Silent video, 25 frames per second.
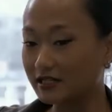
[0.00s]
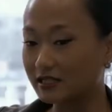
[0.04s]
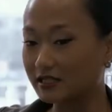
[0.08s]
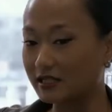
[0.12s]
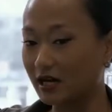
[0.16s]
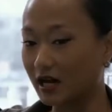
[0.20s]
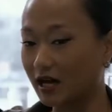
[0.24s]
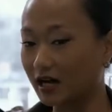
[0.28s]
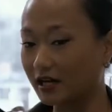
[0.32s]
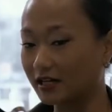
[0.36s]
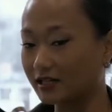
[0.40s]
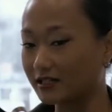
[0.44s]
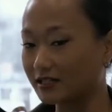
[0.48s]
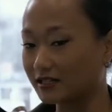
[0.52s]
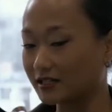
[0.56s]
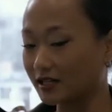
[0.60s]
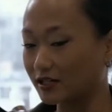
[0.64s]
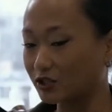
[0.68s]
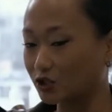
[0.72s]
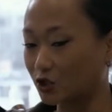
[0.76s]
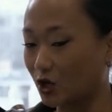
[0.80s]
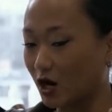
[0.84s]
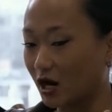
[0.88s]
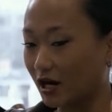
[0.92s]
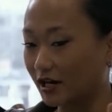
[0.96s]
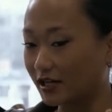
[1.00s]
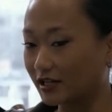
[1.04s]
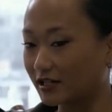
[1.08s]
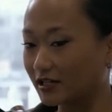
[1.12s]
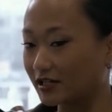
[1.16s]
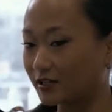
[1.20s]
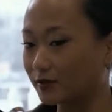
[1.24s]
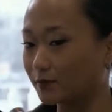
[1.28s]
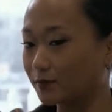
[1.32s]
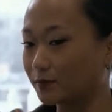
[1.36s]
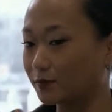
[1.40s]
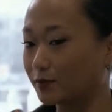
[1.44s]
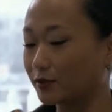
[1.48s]
designs, I try
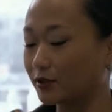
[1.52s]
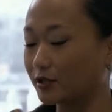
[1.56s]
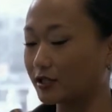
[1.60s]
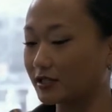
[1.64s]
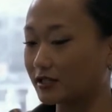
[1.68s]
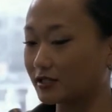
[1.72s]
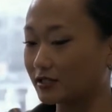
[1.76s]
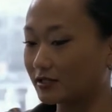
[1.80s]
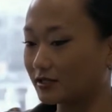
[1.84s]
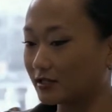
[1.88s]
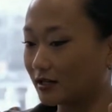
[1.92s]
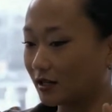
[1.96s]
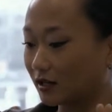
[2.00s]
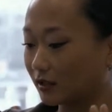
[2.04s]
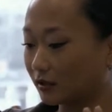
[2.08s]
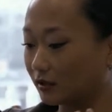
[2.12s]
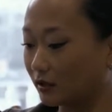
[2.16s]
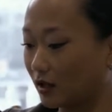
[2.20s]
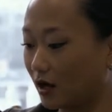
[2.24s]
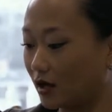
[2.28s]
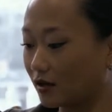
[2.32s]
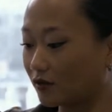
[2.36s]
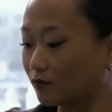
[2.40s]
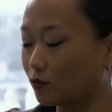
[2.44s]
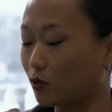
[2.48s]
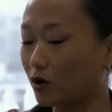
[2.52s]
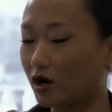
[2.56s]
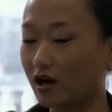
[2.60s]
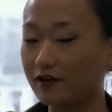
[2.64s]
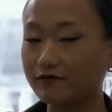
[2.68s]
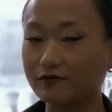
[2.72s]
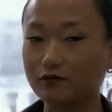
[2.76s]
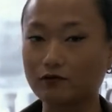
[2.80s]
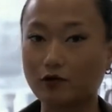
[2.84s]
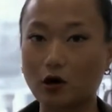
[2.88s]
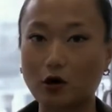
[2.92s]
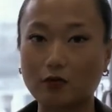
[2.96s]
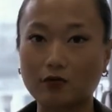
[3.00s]
and put a lot of what
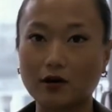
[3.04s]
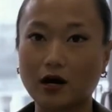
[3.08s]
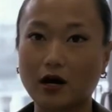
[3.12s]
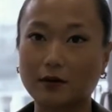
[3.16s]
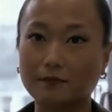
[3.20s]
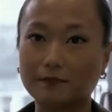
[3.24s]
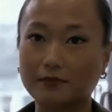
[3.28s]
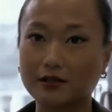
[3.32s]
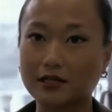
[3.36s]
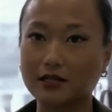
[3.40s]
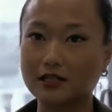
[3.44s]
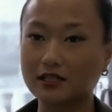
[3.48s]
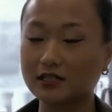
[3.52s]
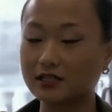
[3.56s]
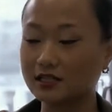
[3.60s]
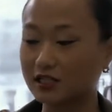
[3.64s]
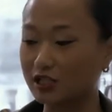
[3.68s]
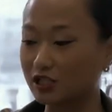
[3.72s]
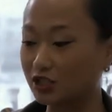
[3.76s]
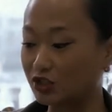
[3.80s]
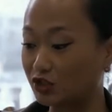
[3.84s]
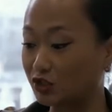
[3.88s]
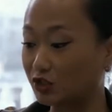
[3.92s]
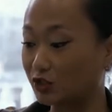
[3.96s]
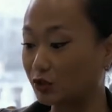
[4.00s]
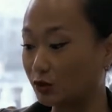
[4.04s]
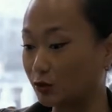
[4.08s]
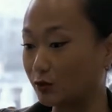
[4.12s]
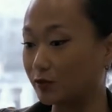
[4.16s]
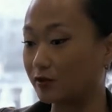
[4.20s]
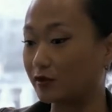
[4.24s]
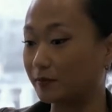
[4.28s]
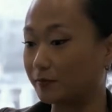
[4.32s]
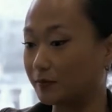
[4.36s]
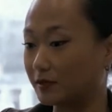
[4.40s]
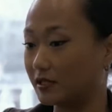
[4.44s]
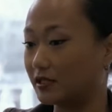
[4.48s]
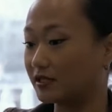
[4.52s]
I've grown up in into
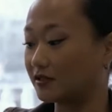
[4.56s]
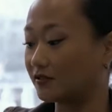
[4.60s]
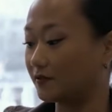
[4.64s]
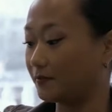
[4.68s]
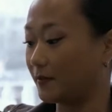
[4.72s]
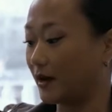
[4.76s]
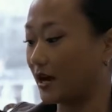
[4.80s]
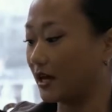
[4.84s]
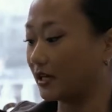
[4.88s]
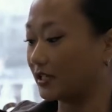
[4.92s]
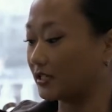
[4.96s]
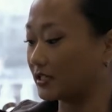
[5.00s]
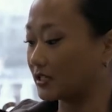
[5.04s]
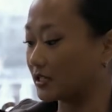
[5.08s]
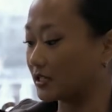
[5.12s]
the piece of bag